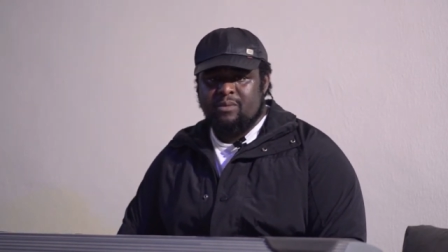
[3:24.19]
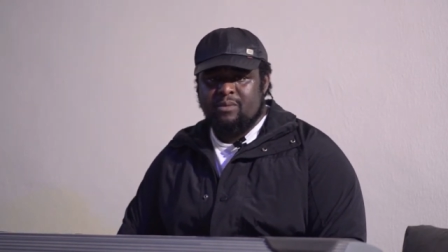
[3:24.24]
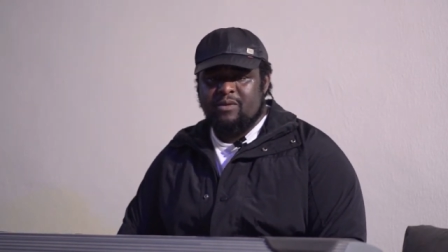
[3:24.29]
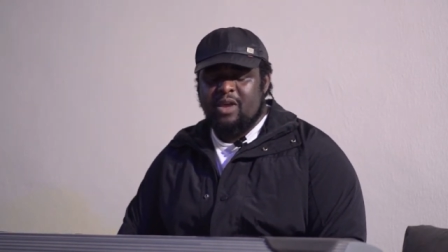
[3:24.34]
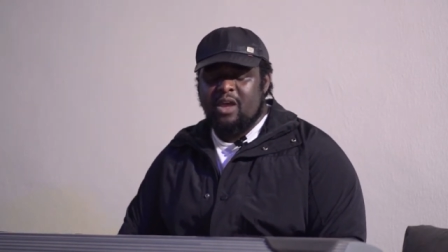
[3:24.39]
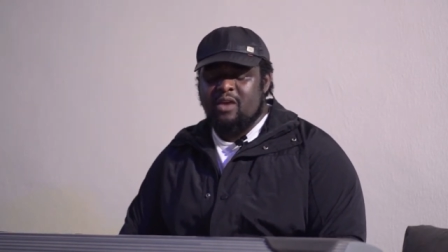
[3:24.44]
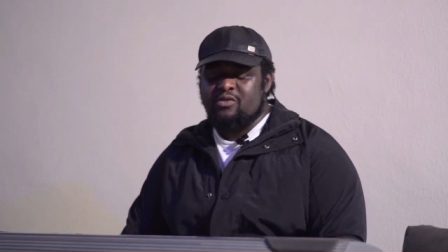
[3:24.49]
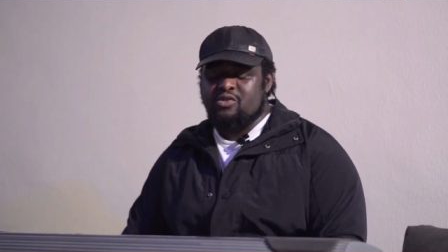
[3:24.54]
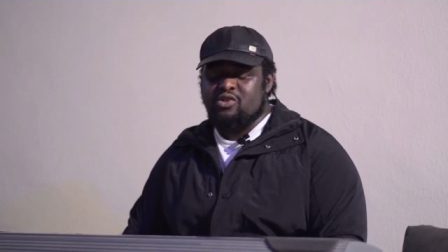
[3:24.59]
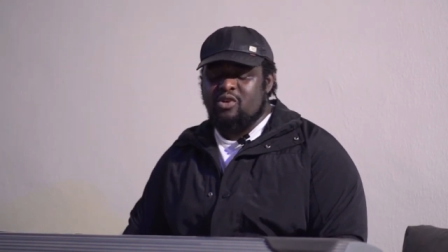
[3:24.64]

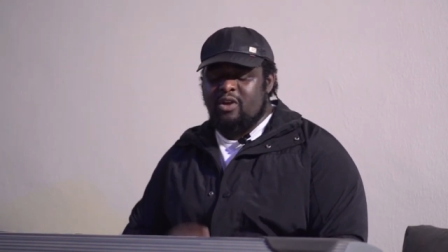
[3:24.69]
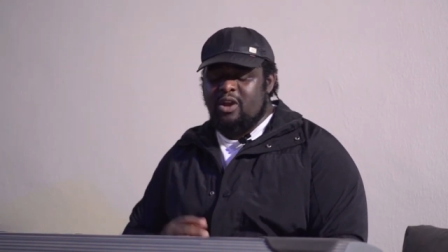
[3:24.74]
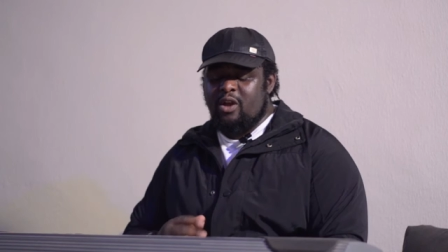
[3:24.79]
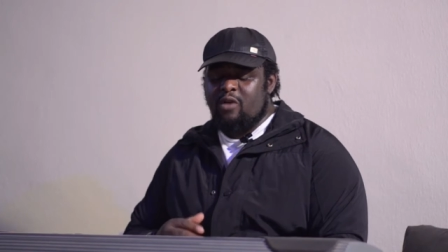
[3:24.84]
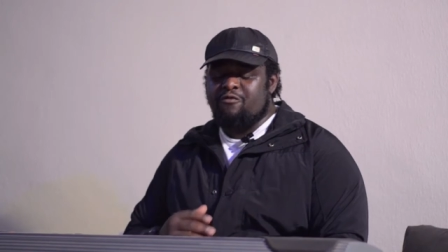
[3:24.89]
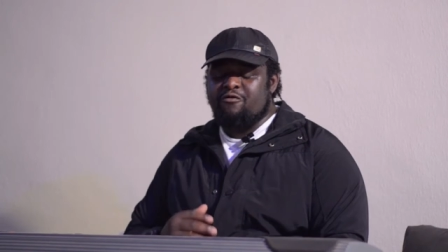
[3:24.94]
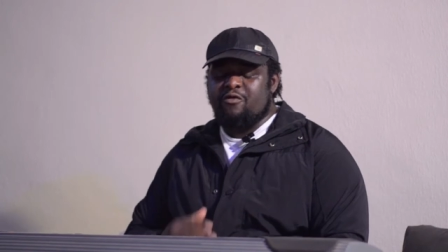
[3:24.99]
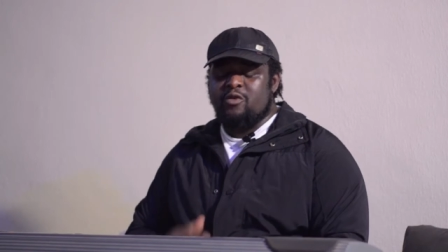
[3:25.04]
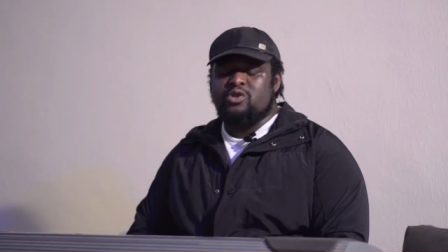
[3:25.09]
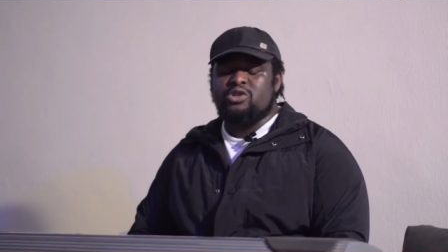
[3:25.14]
A
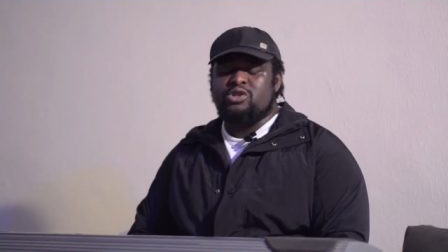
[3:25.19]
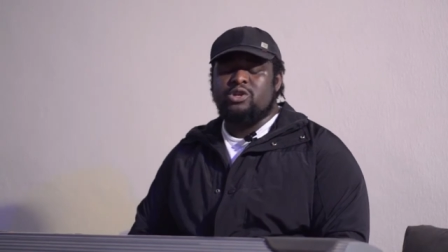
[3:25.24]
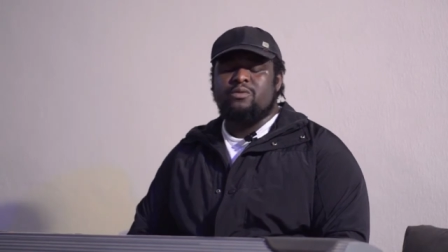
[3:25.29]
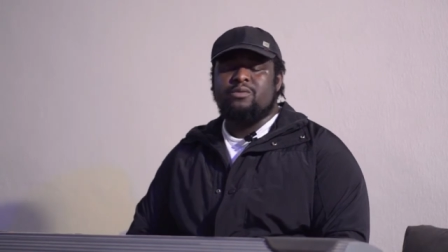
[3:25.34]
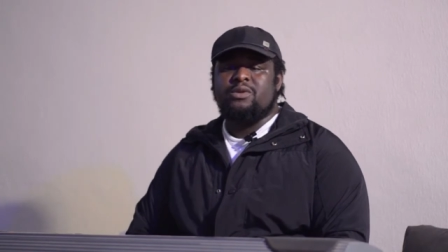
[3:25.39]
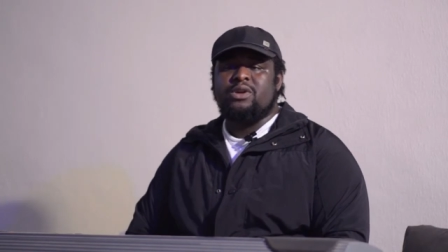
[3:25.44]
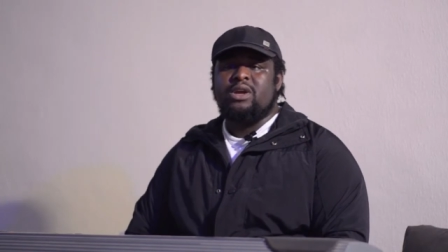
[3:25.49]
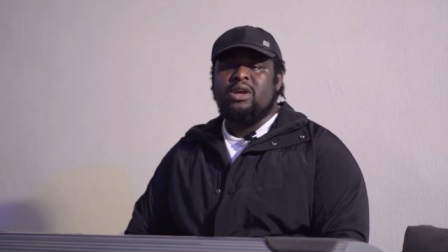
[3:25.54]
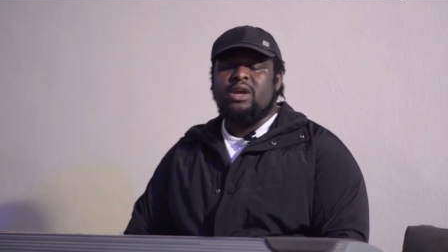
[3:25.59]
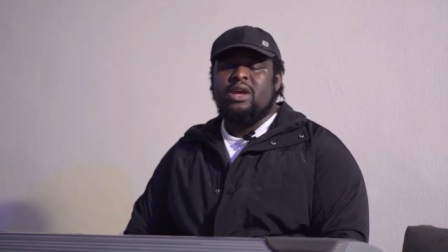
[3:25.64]

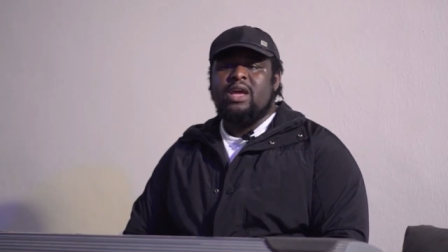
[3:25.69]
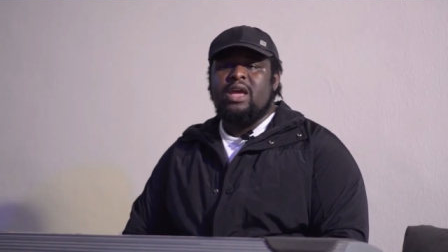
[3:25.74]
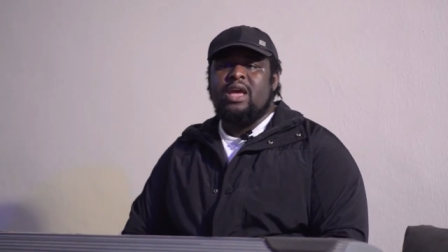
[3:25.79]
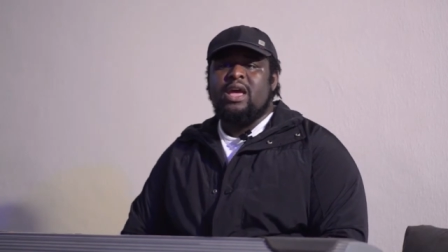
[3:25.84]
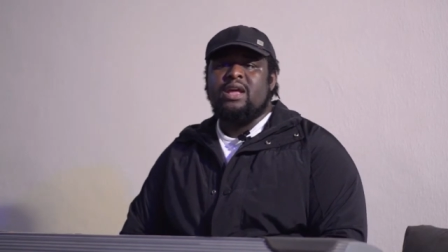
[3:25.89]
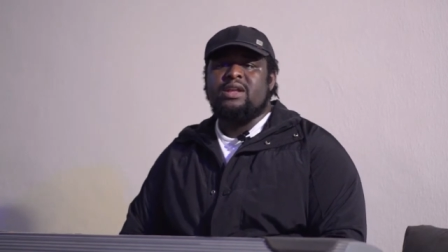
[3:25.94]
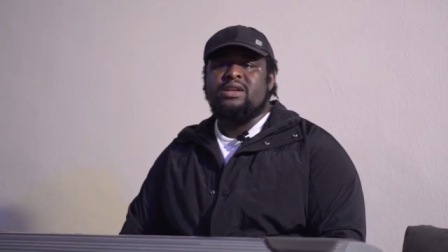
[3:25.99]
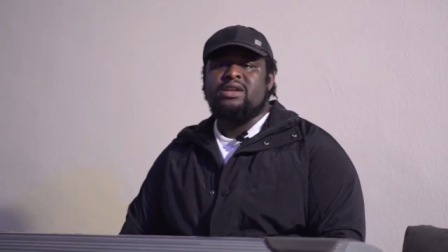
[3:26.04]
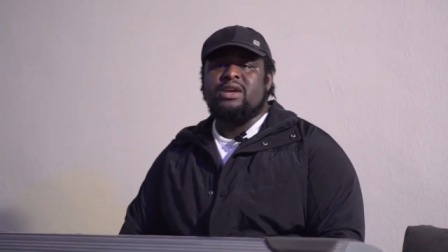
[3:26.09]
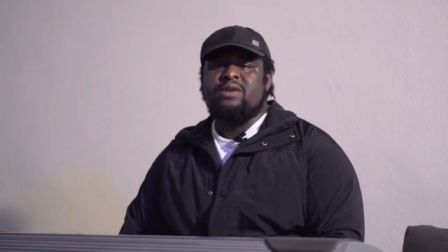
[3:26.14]
photo.
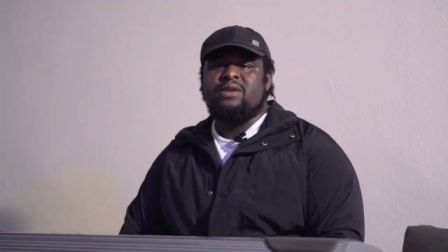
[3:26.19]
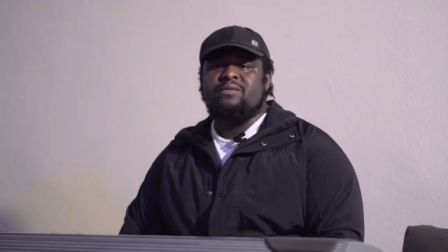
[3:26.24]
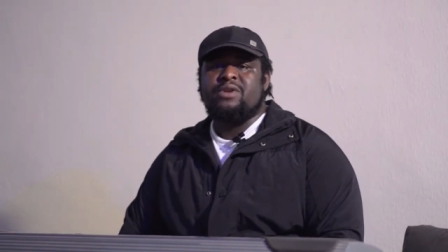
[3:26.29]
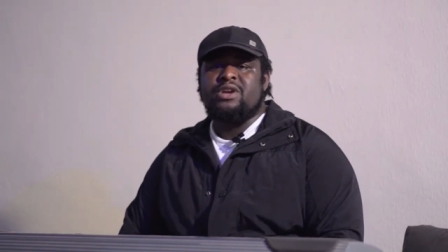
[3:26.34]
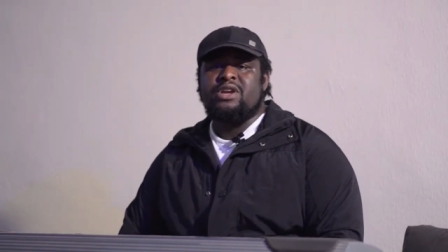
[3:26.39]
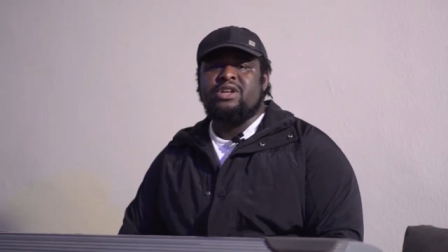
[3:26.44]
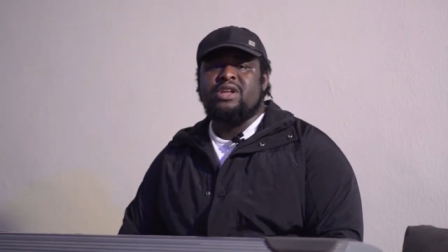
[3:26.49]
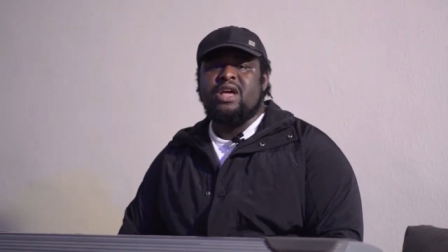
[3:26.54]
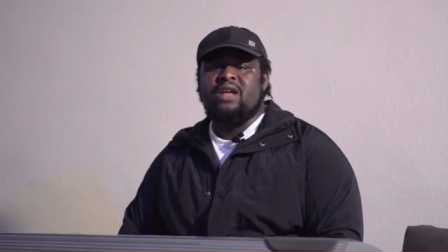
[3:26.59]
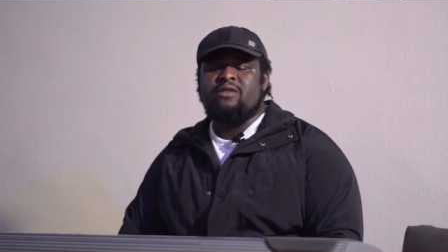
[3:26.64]
And
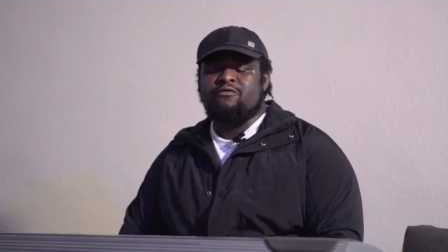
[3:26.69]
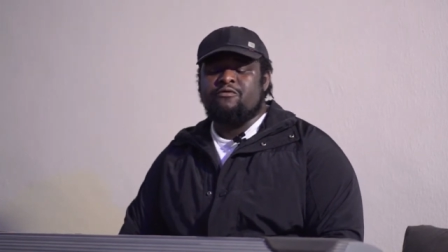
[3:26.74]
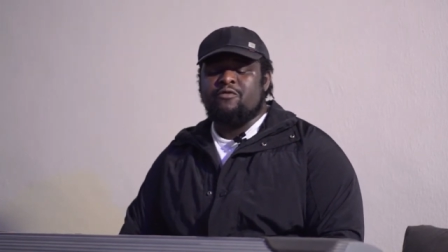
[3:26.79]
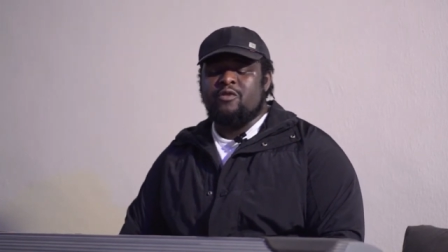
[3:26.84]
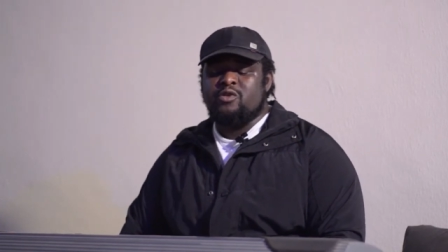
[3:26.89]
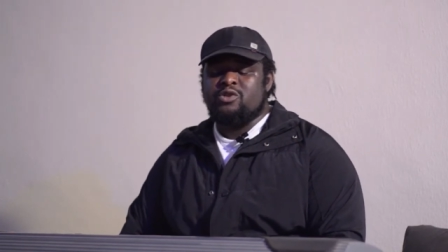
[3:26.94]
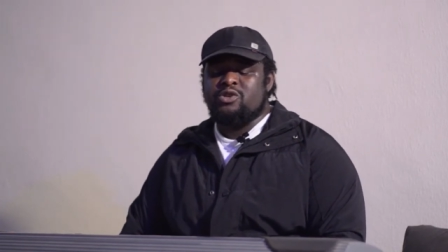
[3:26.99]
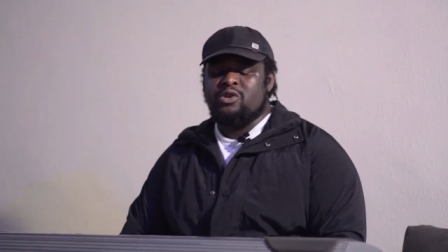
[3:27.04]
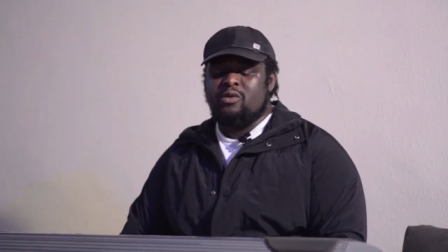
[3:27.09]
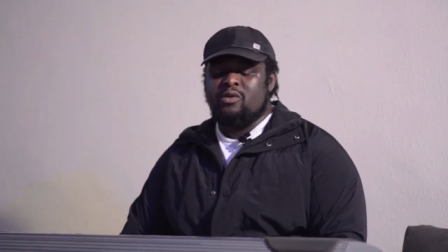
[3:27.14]
in that
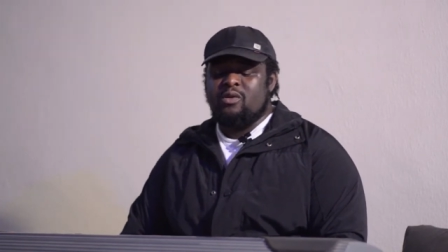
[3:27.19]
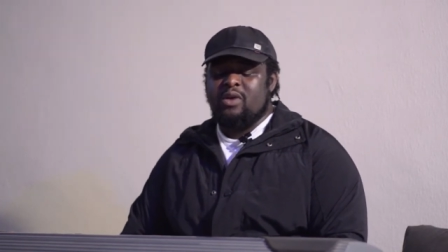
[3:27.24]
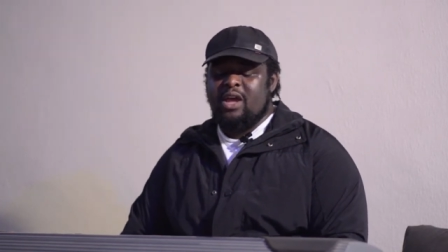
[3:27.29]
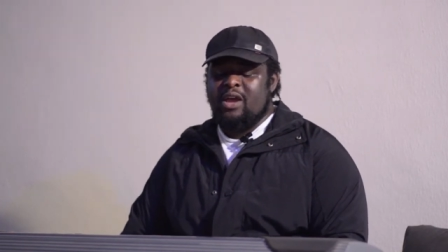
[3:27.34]
photo,